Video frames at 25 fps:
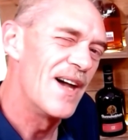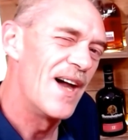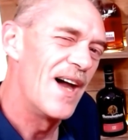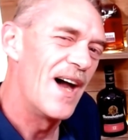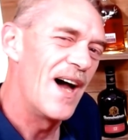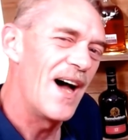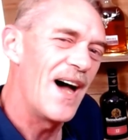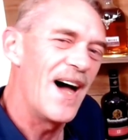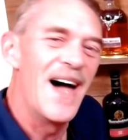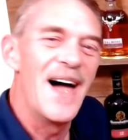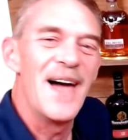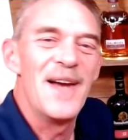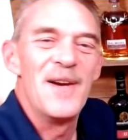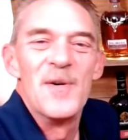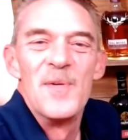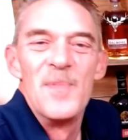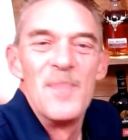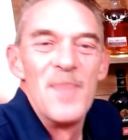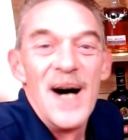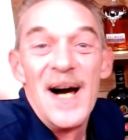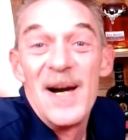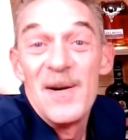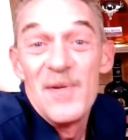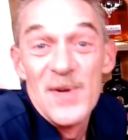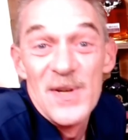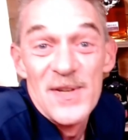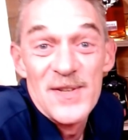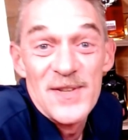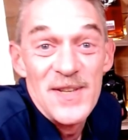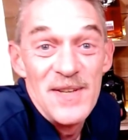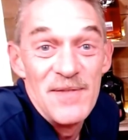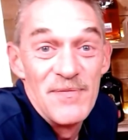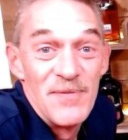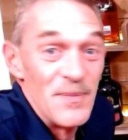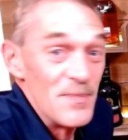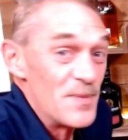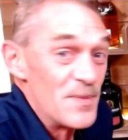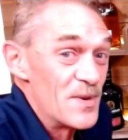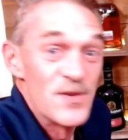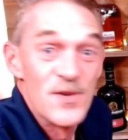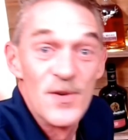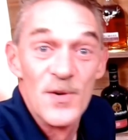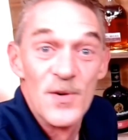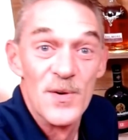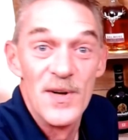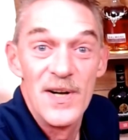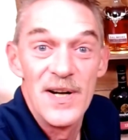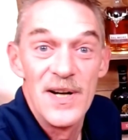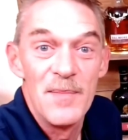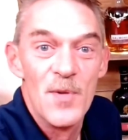I don't buy whiskey from the
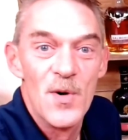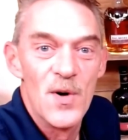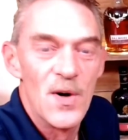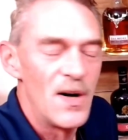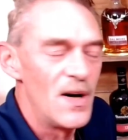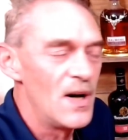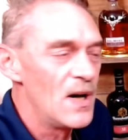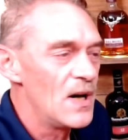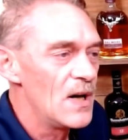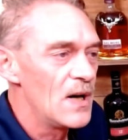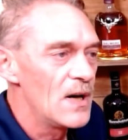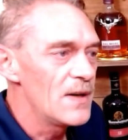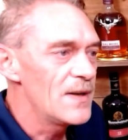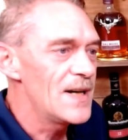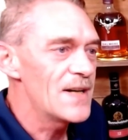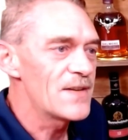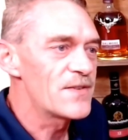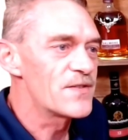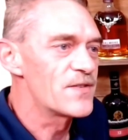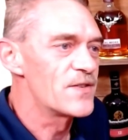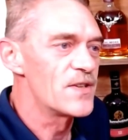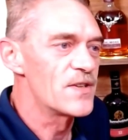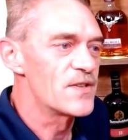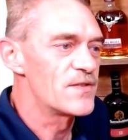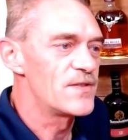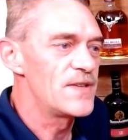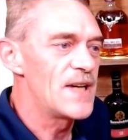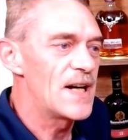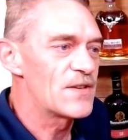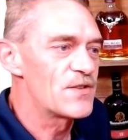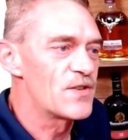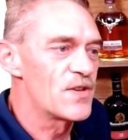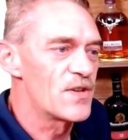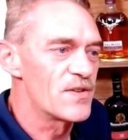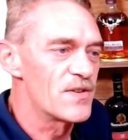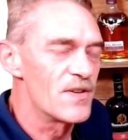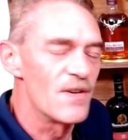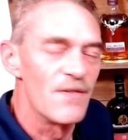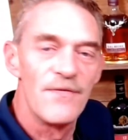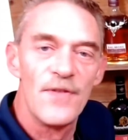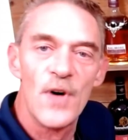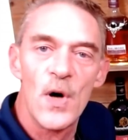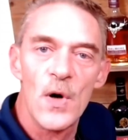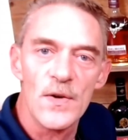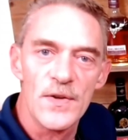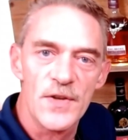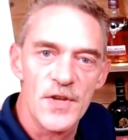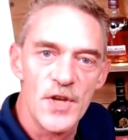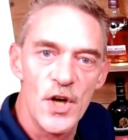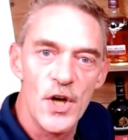store anymore. That's just a
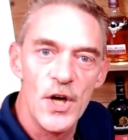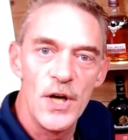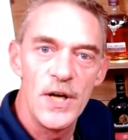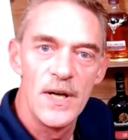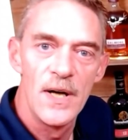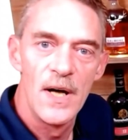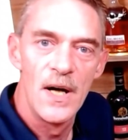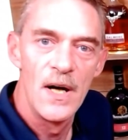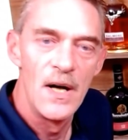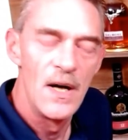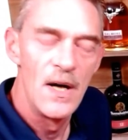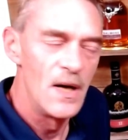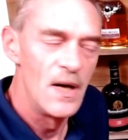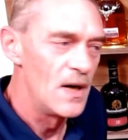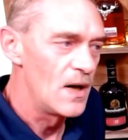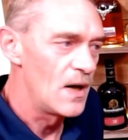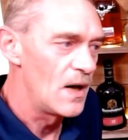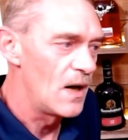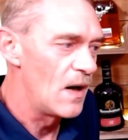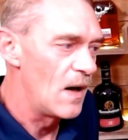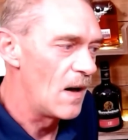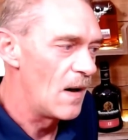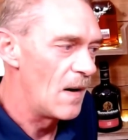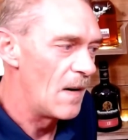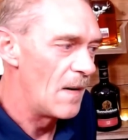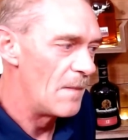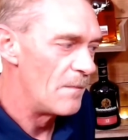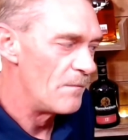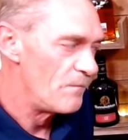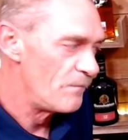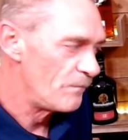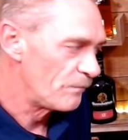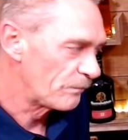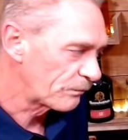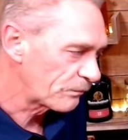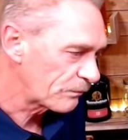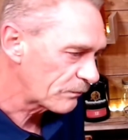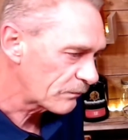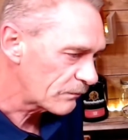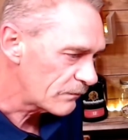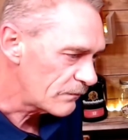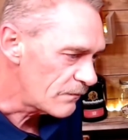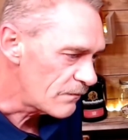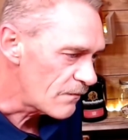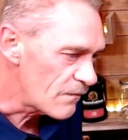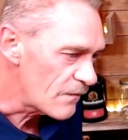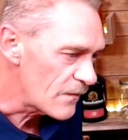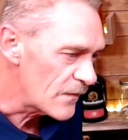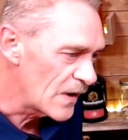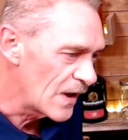falsehood.
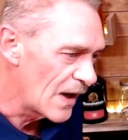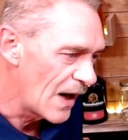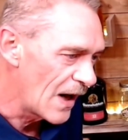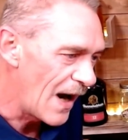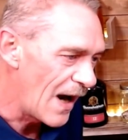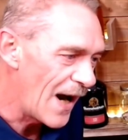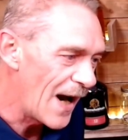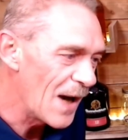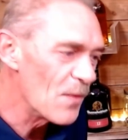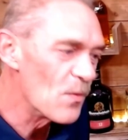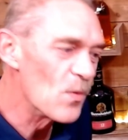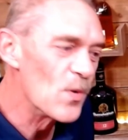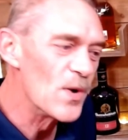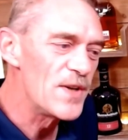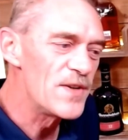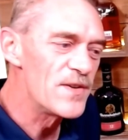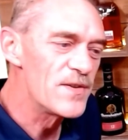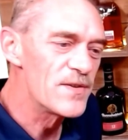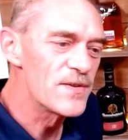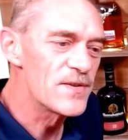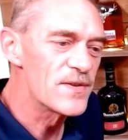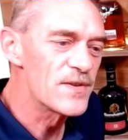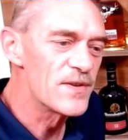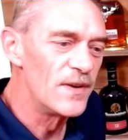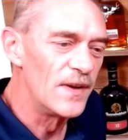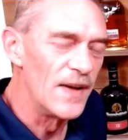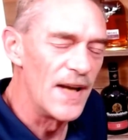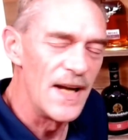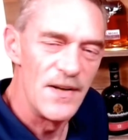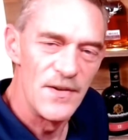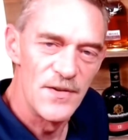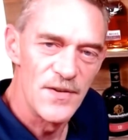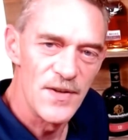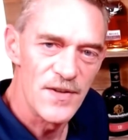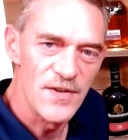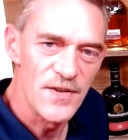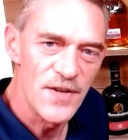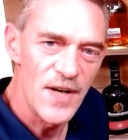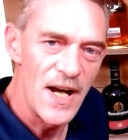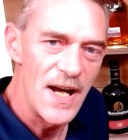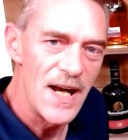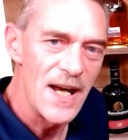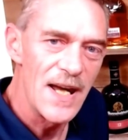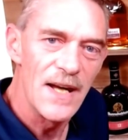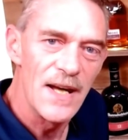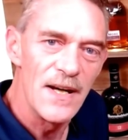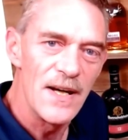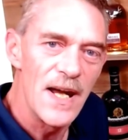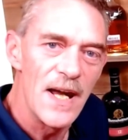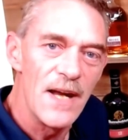I would lend to
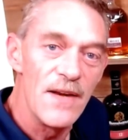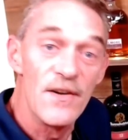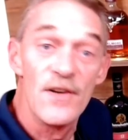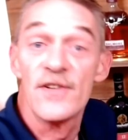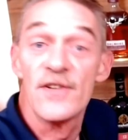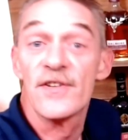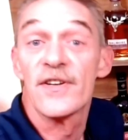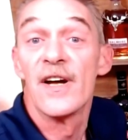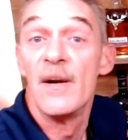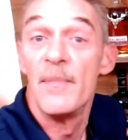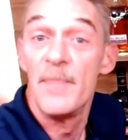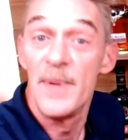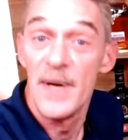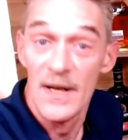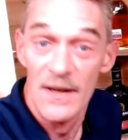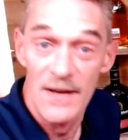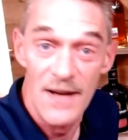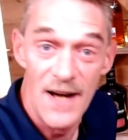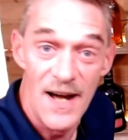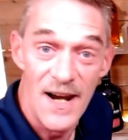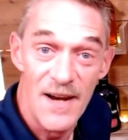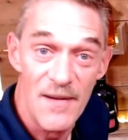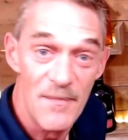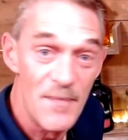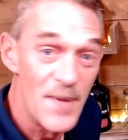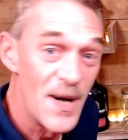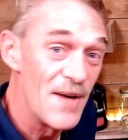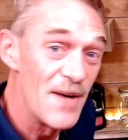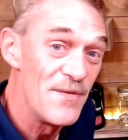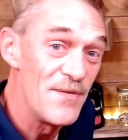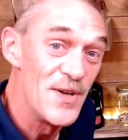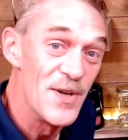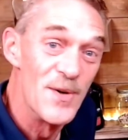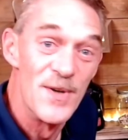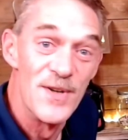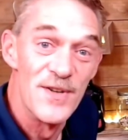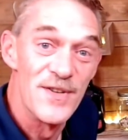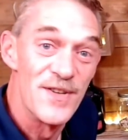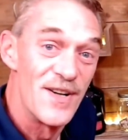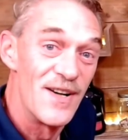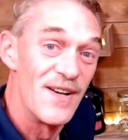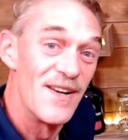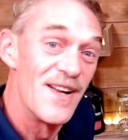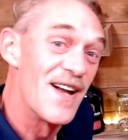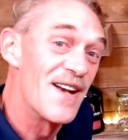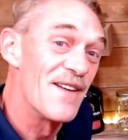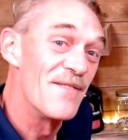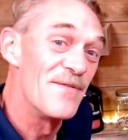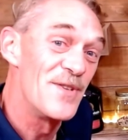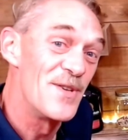say, and there's going to be a lot of my viewers and a
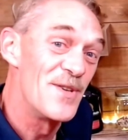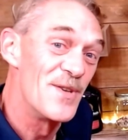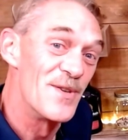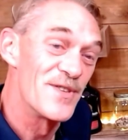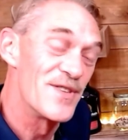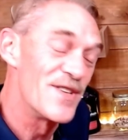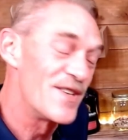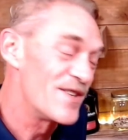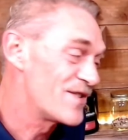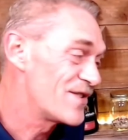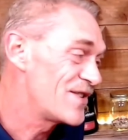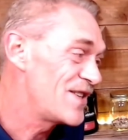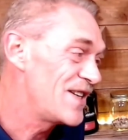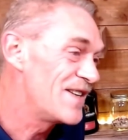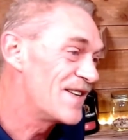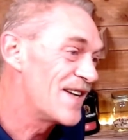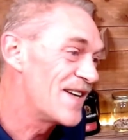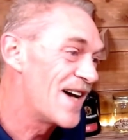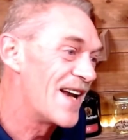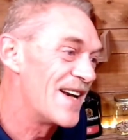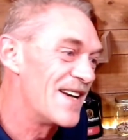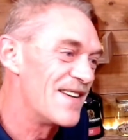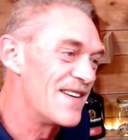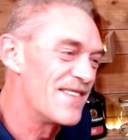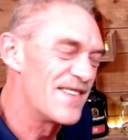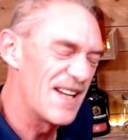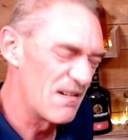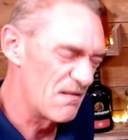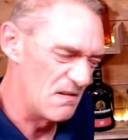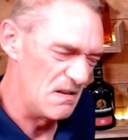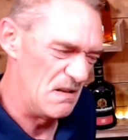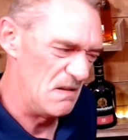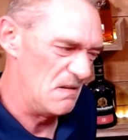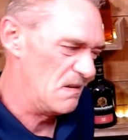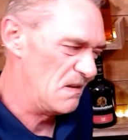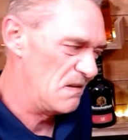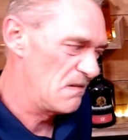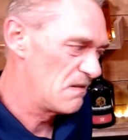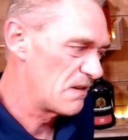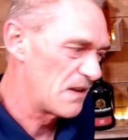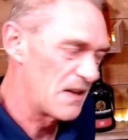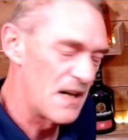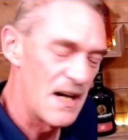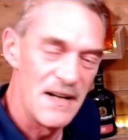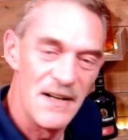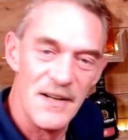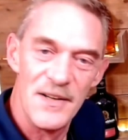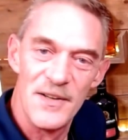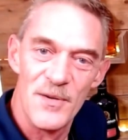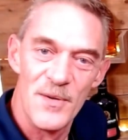lot of viewers that see that and think, well, this guy
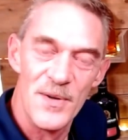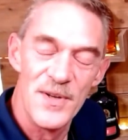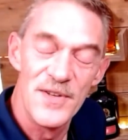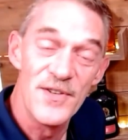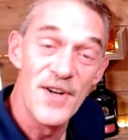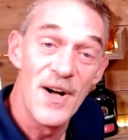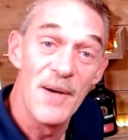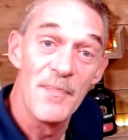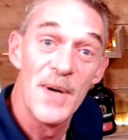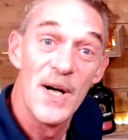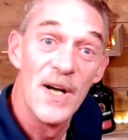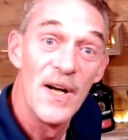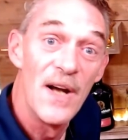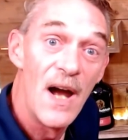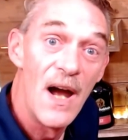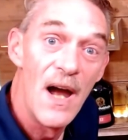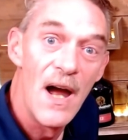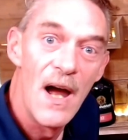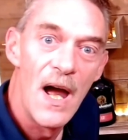doesn't know what he's talking about.